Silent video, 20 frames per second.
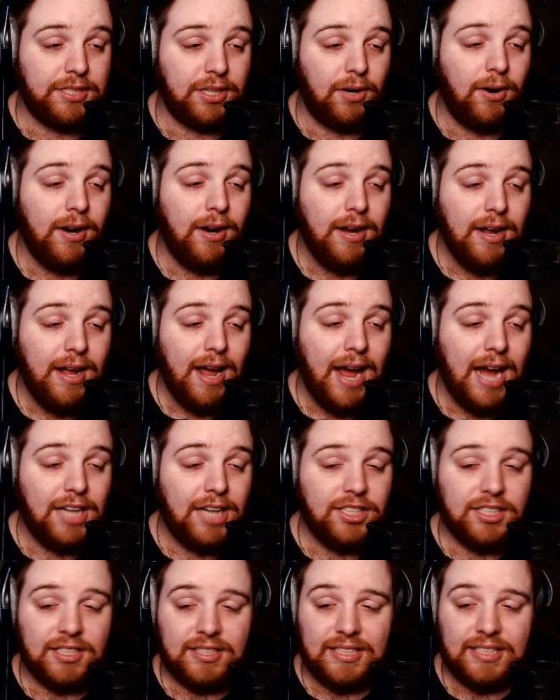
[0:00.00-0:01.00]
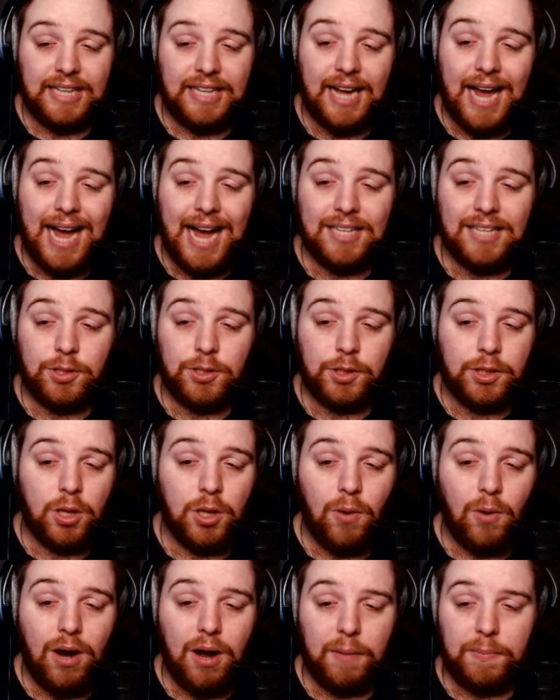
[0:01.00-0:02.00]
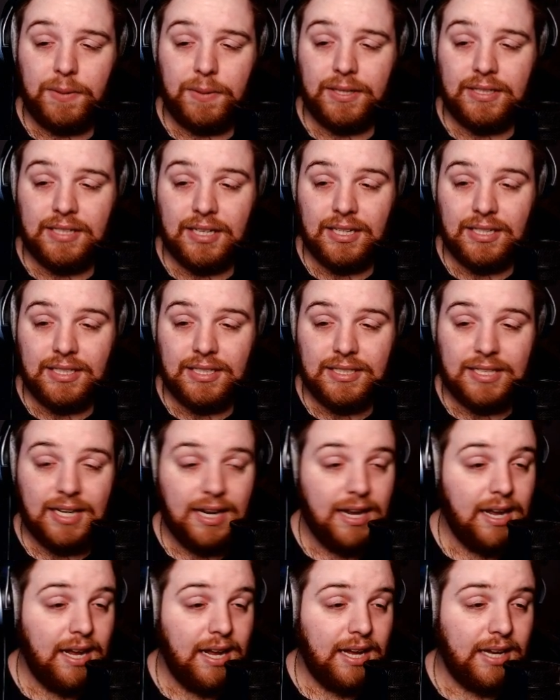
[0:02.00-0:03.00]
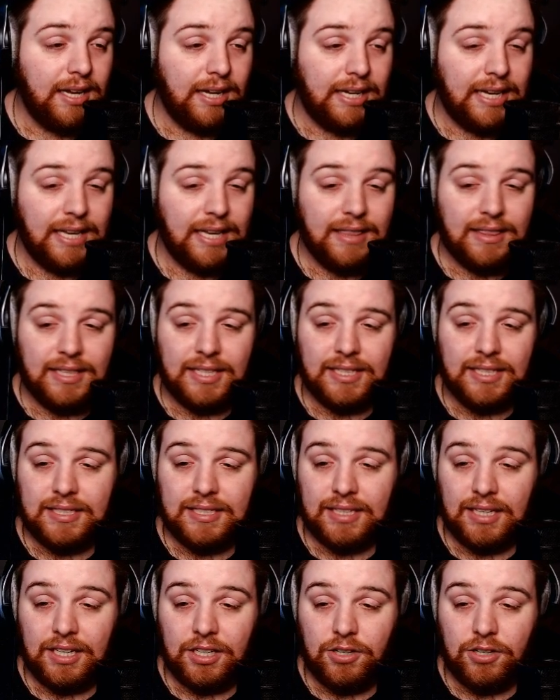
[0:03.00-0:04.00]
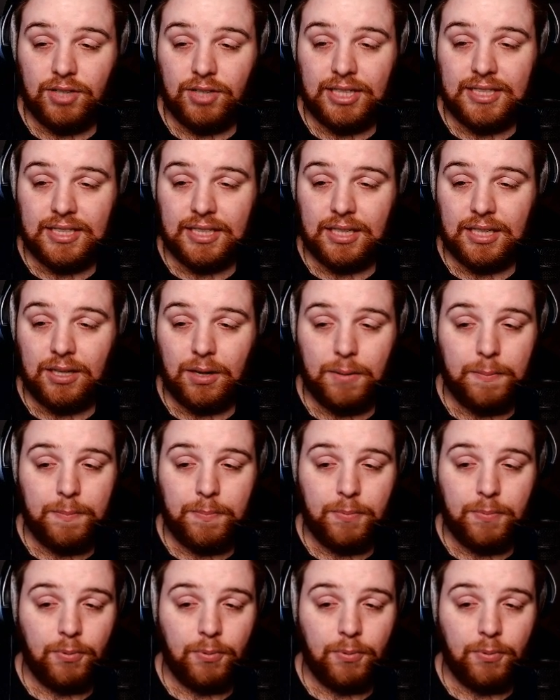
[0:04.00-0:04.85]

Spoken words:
So as you can see, as you go up, it does get this increasing